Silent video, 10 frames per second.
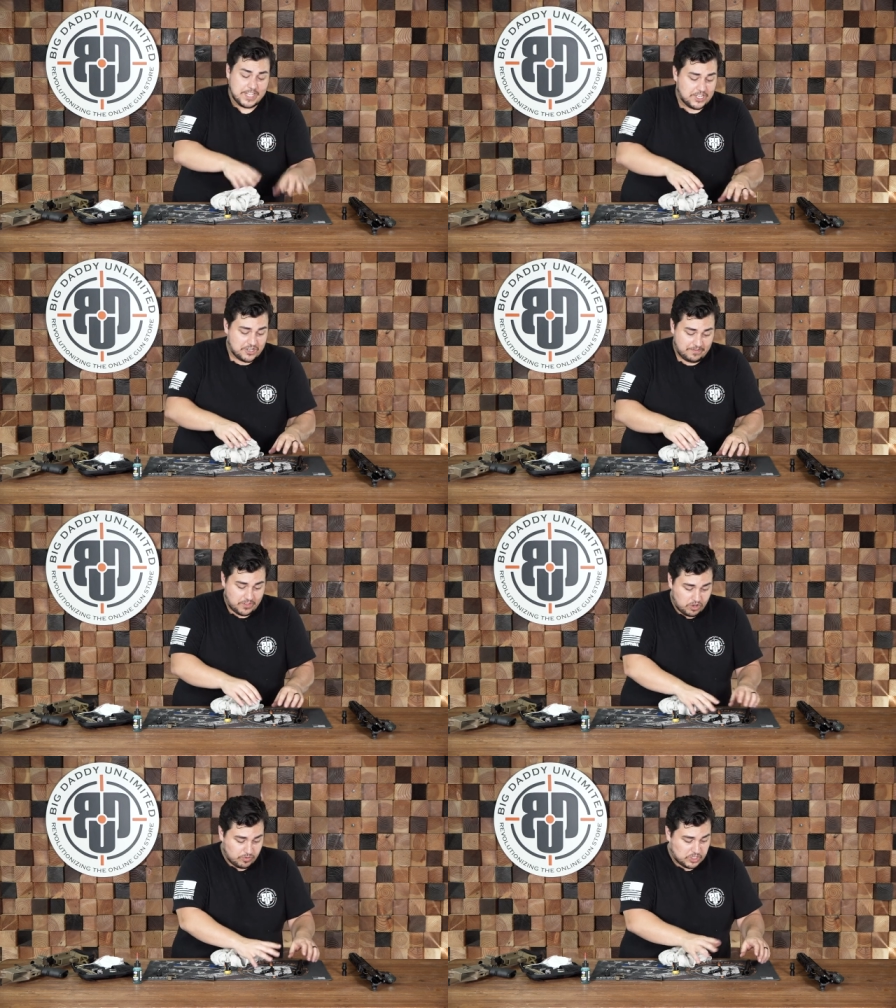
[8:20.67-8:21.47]
each of
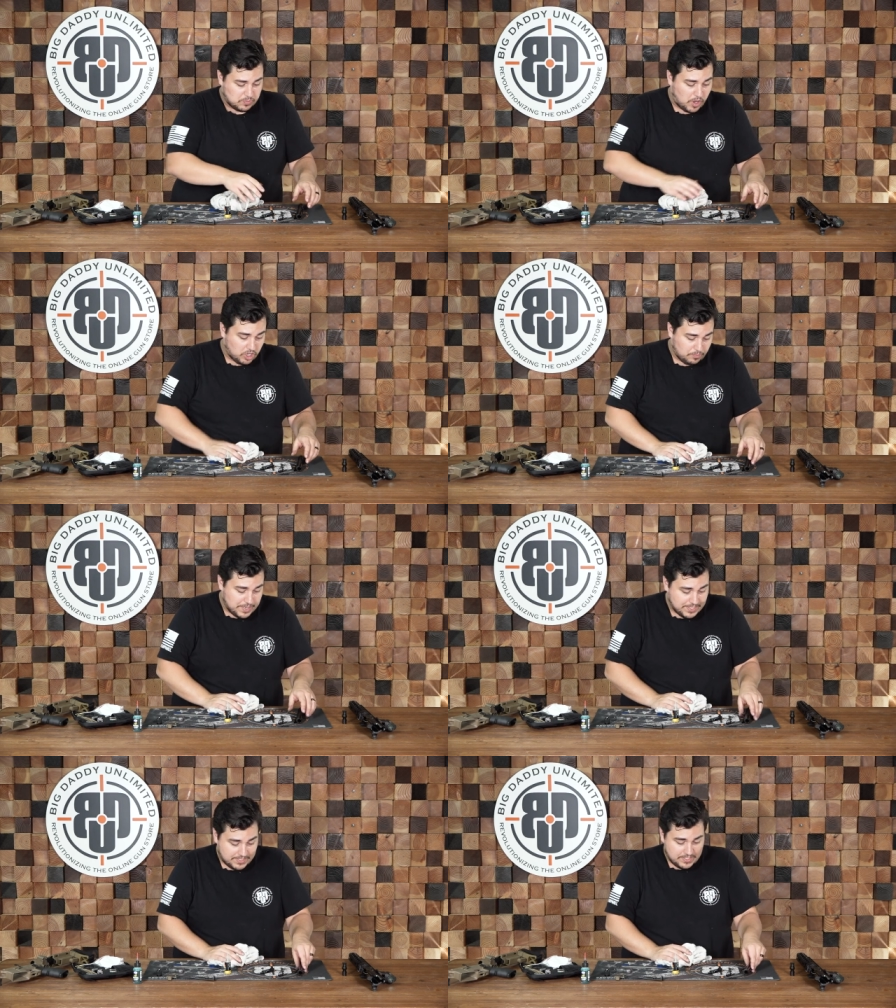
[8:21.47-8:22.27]
those smaller
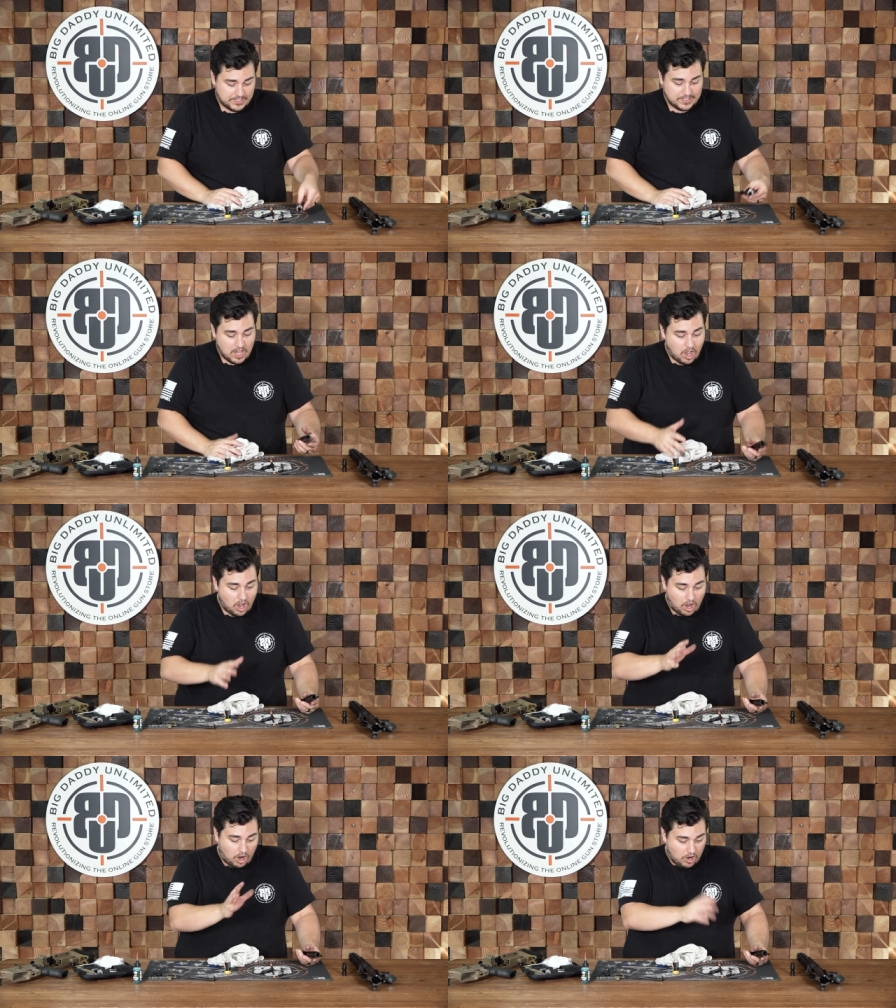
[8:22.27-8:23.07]
pieces
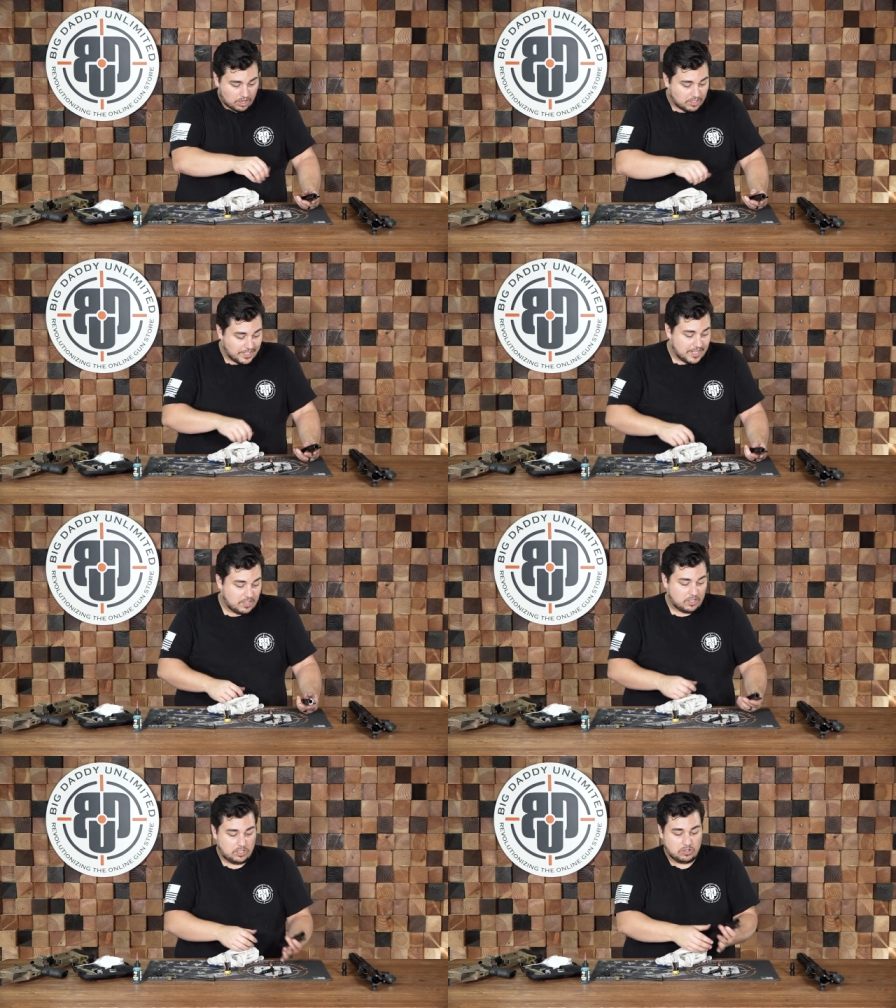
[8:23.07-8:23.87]
are
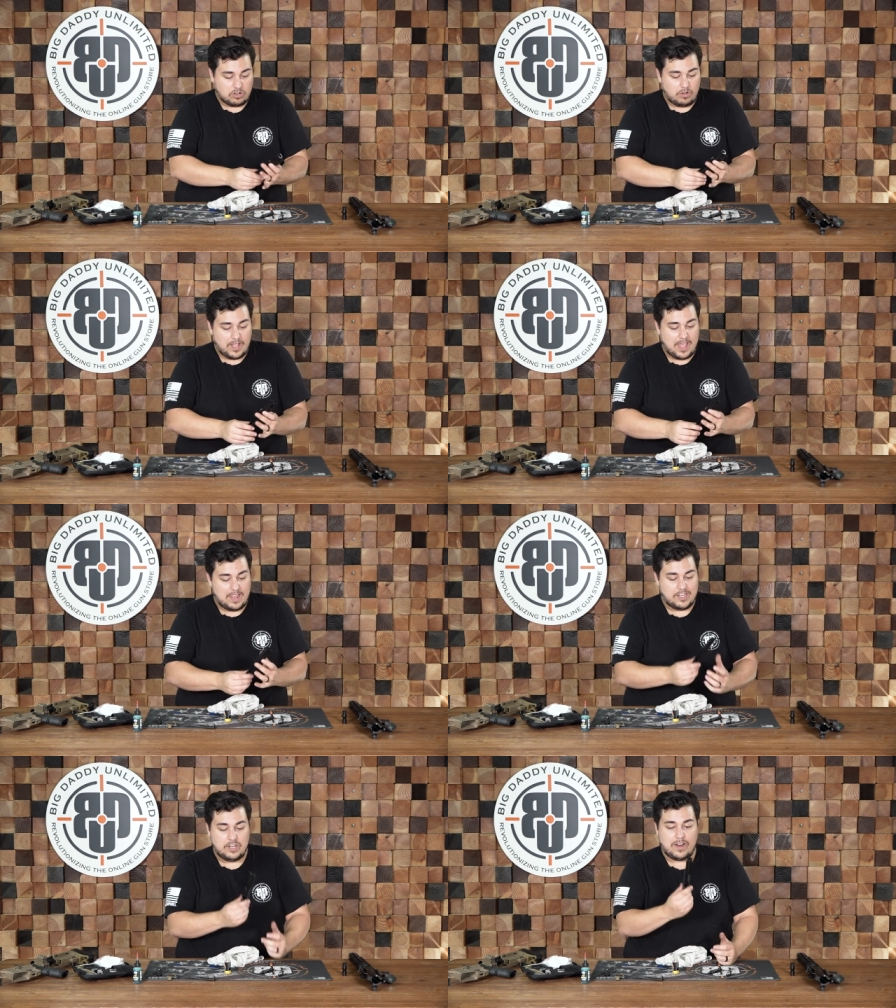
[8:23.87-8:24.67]
cleaned, you'll go
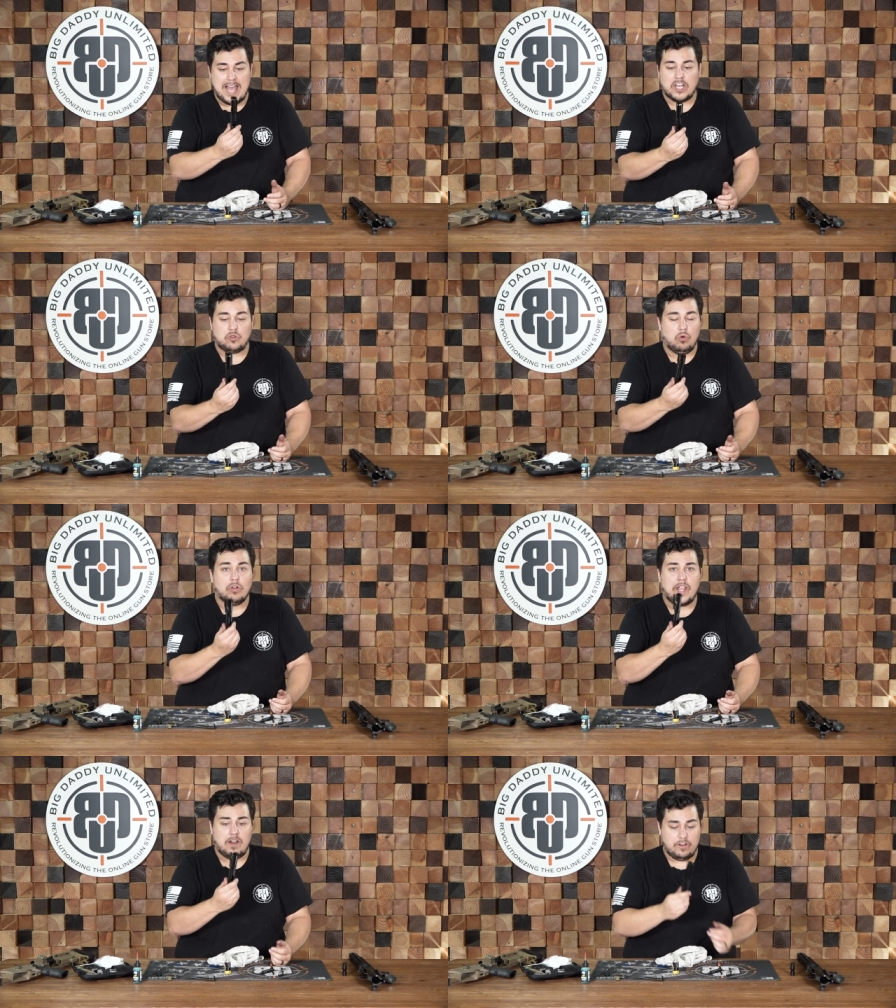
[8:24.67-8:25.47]
ahead to your
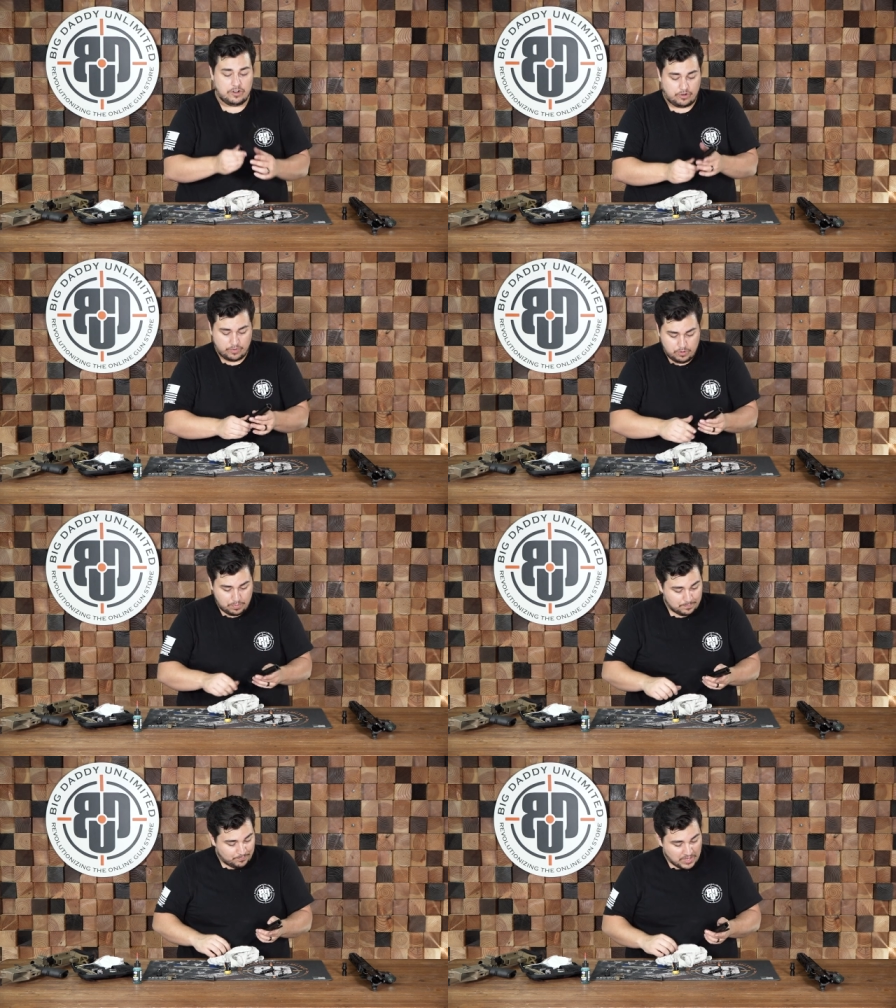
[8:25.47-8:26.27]
actual carrier group.